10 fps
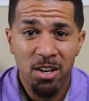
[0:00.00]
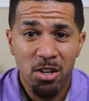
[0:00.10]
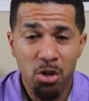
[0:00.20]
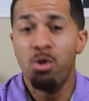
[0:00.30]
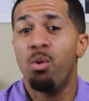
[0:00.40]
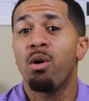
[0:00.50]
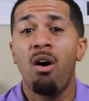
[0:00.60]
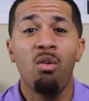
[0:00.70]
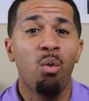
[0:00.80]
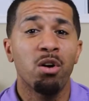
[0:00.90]
You're doing all
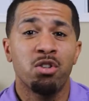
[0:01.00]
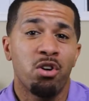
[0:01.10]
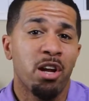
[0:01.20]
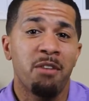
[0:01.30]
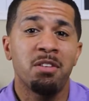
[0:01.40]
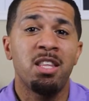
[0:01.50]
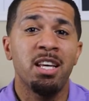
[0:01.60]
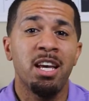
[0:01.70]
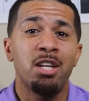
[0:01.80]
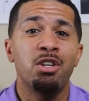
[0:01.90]
the work, turning everything
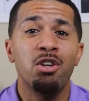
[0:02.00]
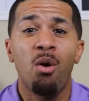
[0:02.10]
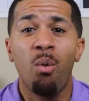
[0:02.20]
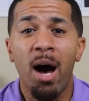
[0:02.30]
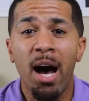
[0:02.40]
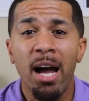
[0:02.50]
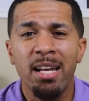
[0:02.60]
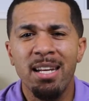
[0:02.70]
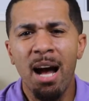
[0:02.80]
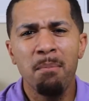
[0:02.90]
in. Do you know why?
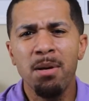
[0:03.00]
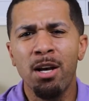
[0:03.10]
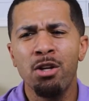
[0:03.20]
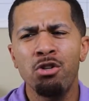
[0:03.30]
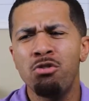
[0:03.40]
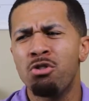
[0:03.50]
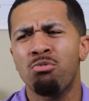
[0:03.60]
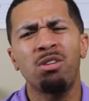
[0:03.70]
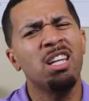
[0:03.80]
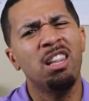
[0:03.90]
Not because you just
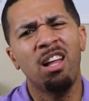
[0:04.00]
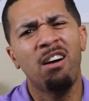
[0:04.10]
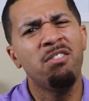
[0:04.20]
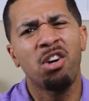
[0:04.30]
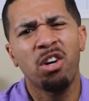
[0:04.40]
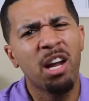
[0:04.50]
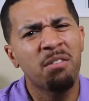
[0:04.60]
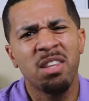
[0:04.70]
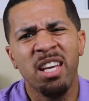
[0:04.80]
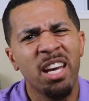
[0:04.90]
really love turning
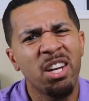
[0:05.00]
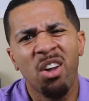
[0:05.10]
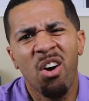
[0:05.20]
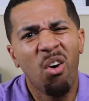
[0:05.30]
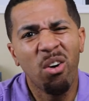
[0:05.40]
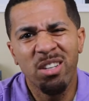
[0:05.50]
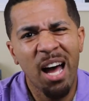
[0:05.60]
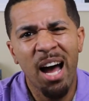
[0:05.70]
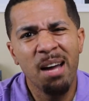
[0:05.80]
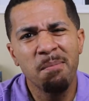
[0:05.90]
everything in on
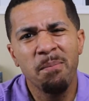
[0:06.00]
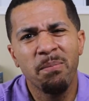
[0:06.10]
time.